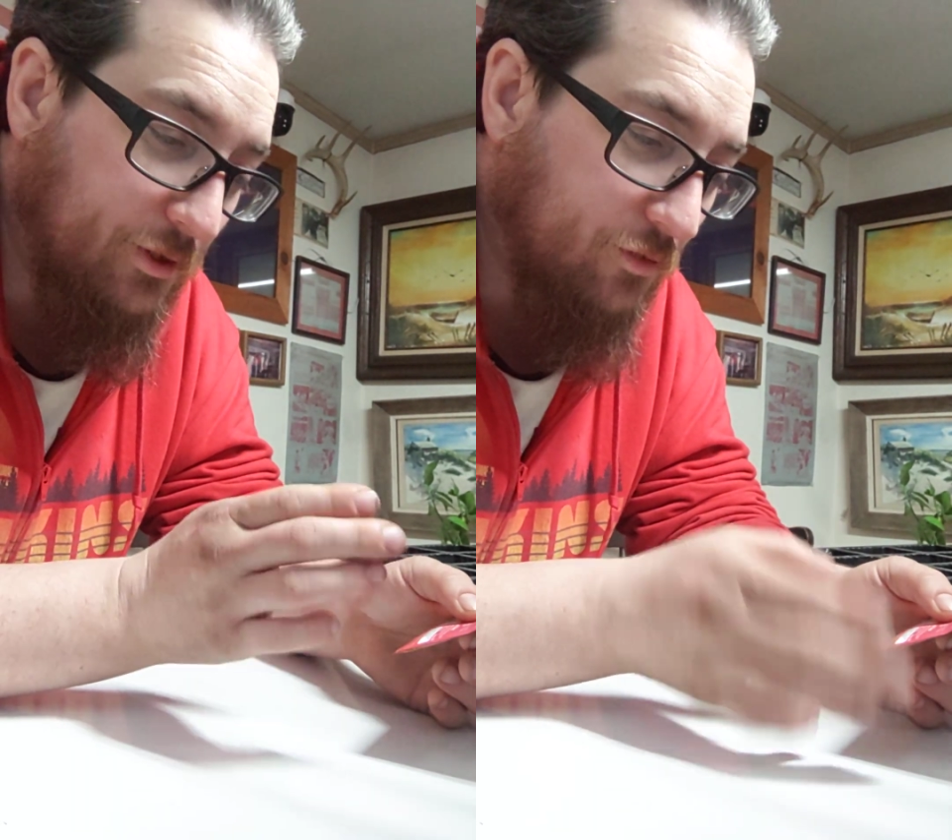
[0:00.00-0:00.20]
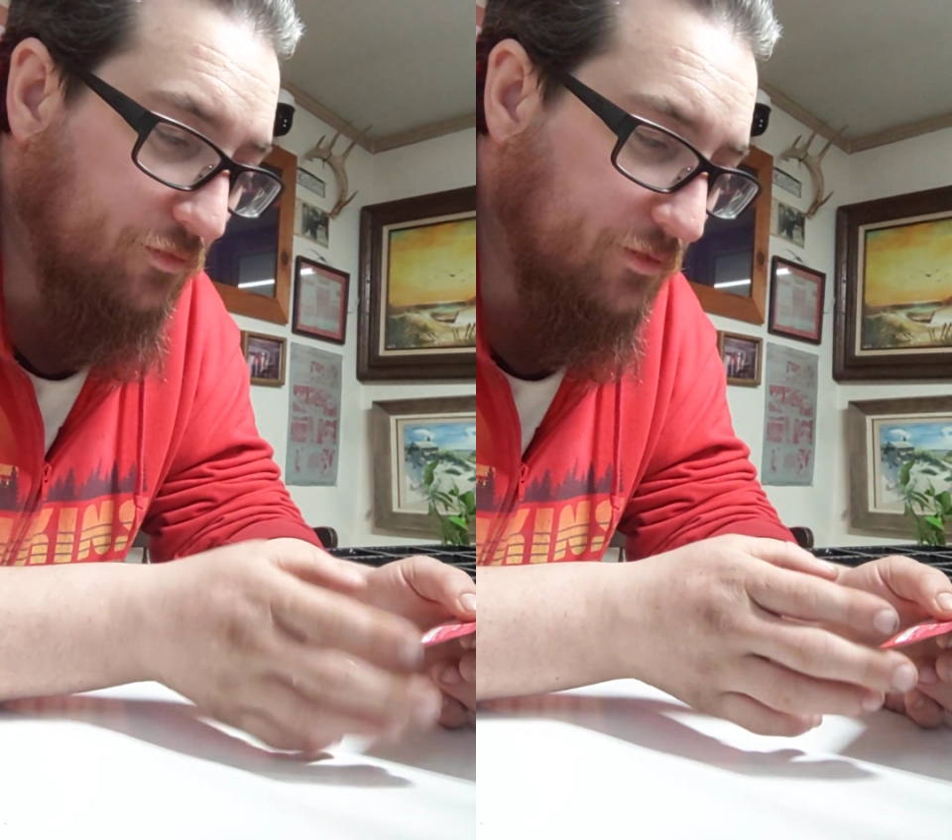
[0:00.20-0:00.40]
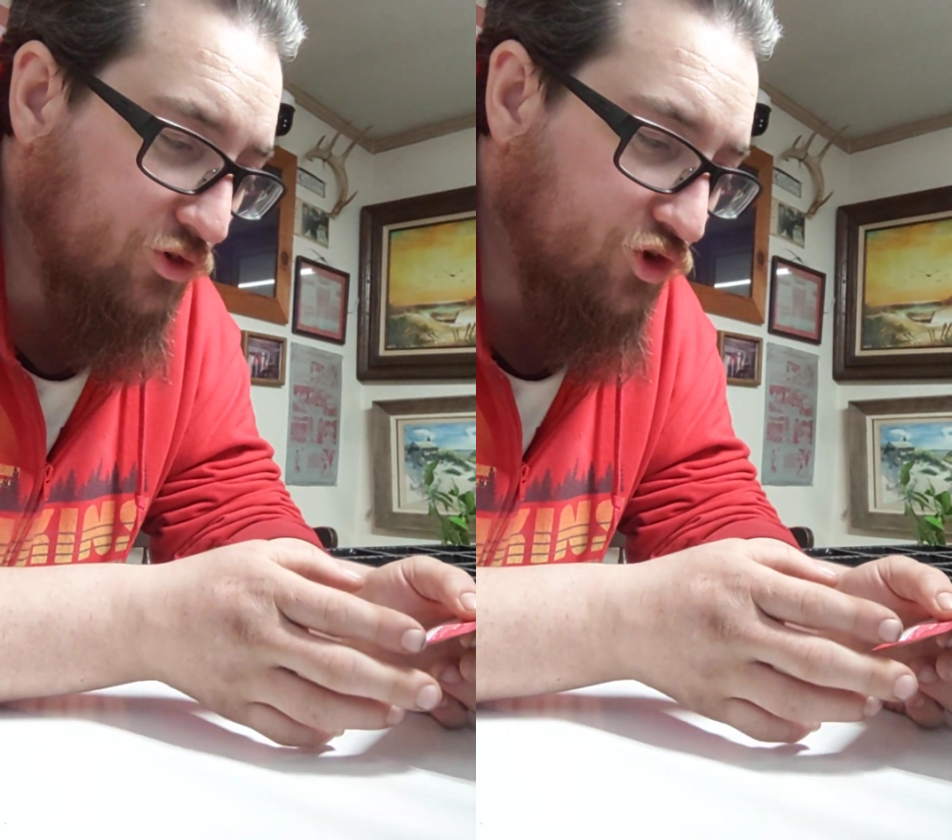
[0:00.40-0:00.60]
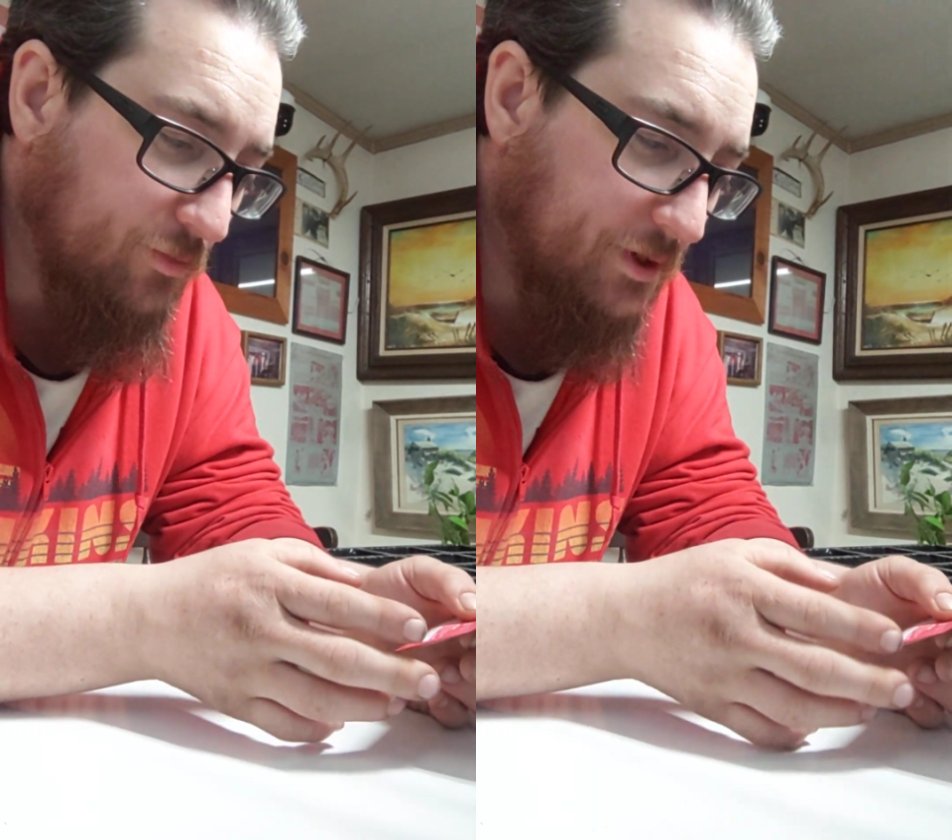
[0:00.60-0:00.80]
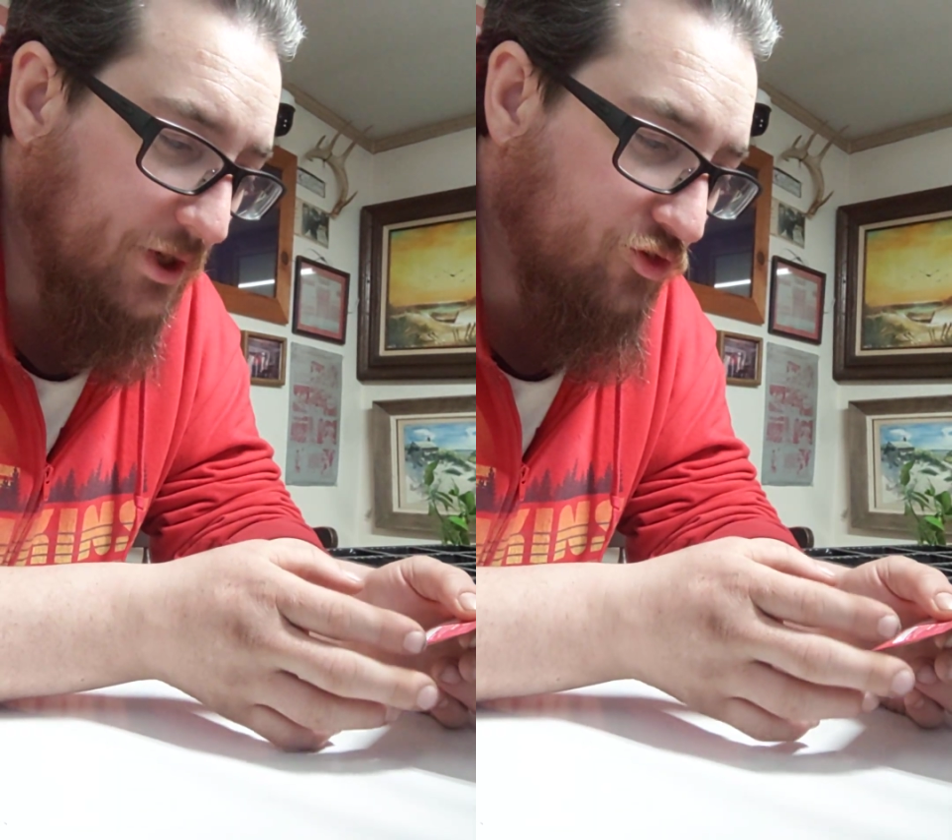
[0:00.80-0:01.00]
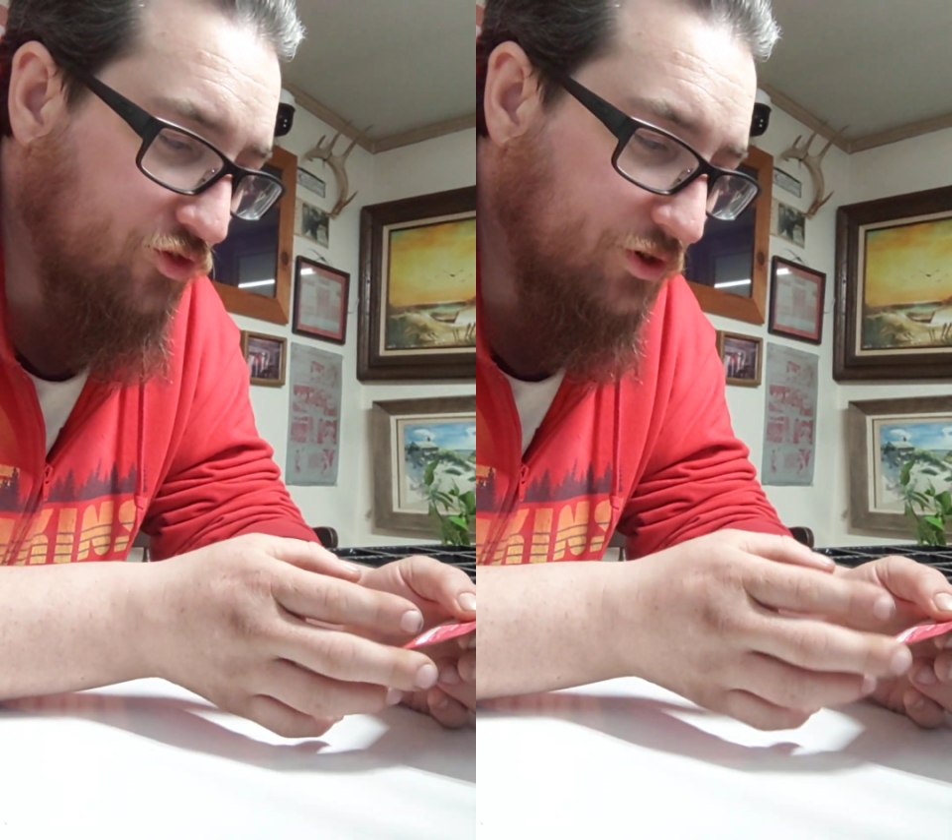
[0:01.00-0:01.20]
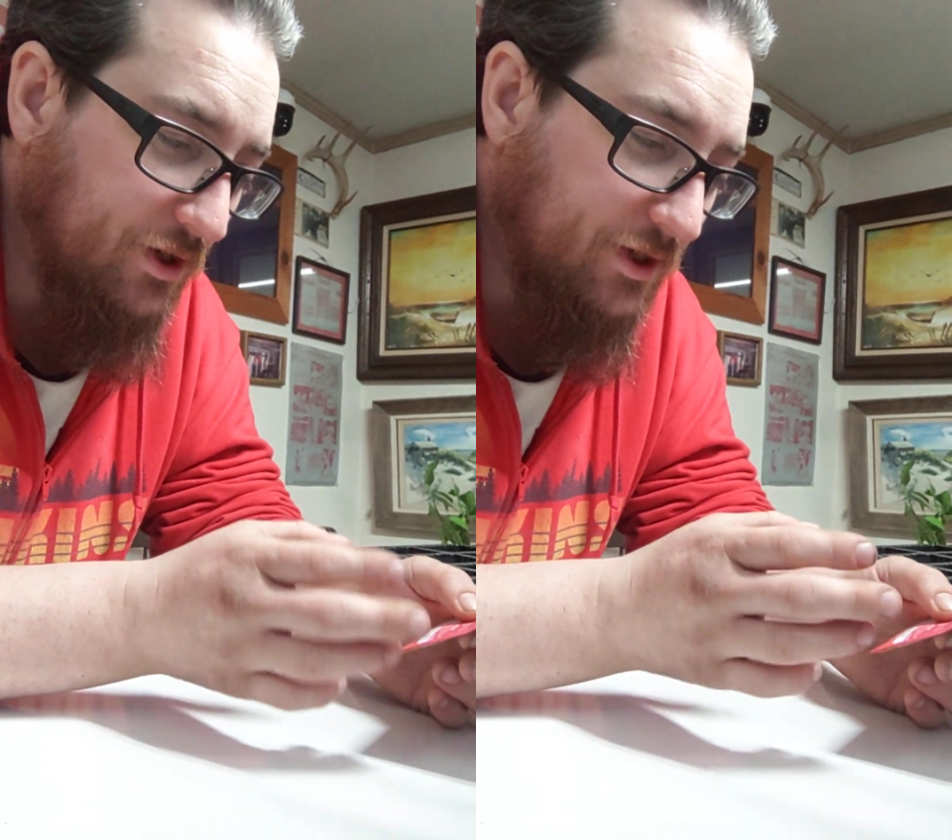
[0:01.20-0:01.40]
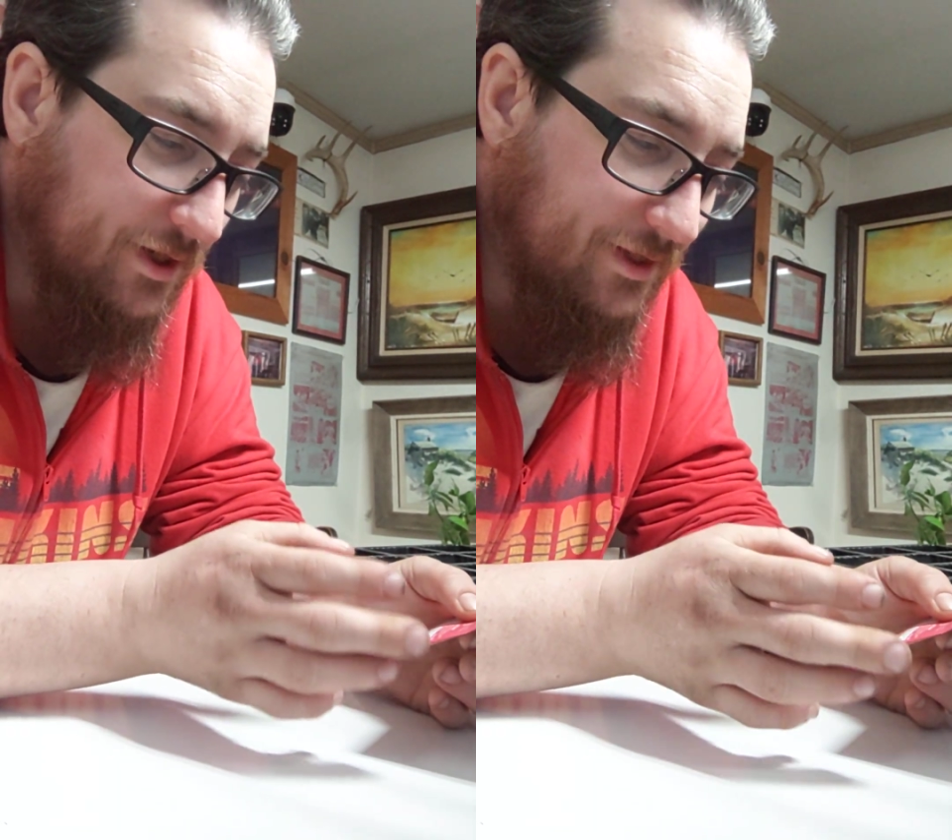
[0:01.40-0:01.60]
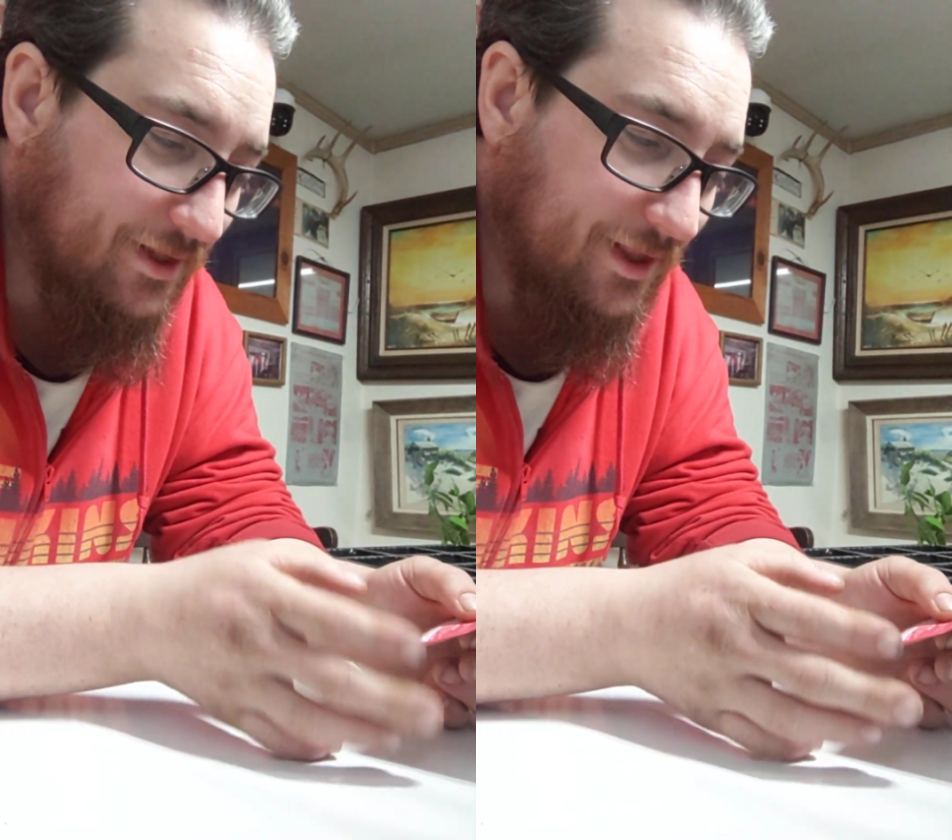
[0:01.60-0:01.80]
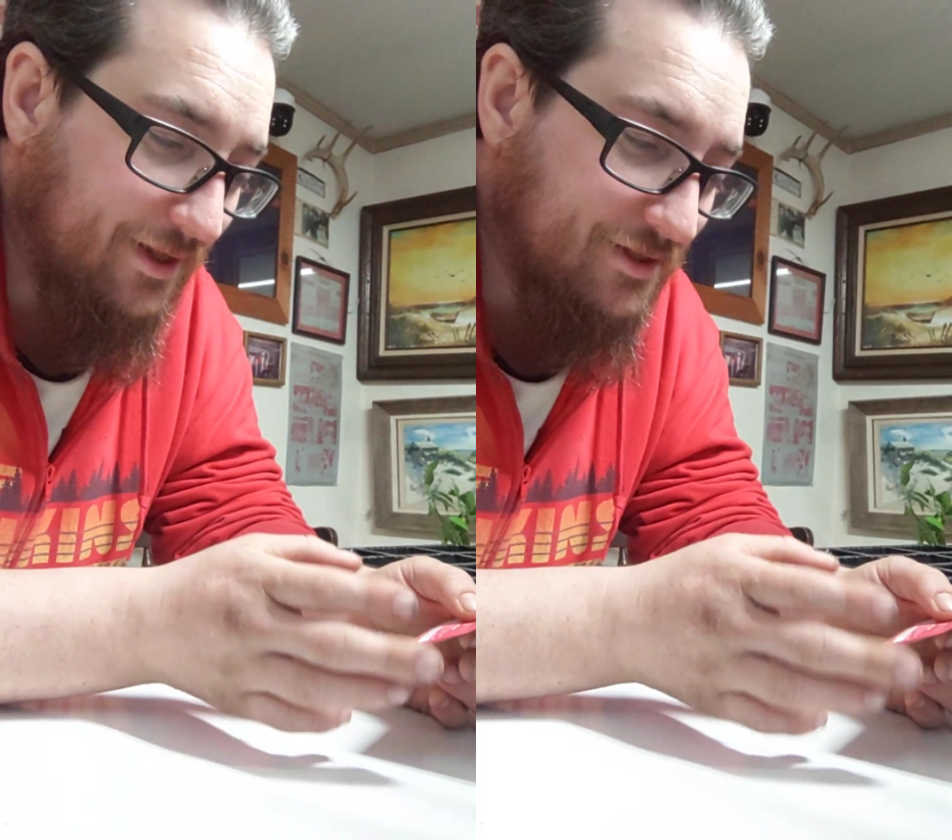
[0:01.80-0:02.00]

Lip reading: know for the germination. They're like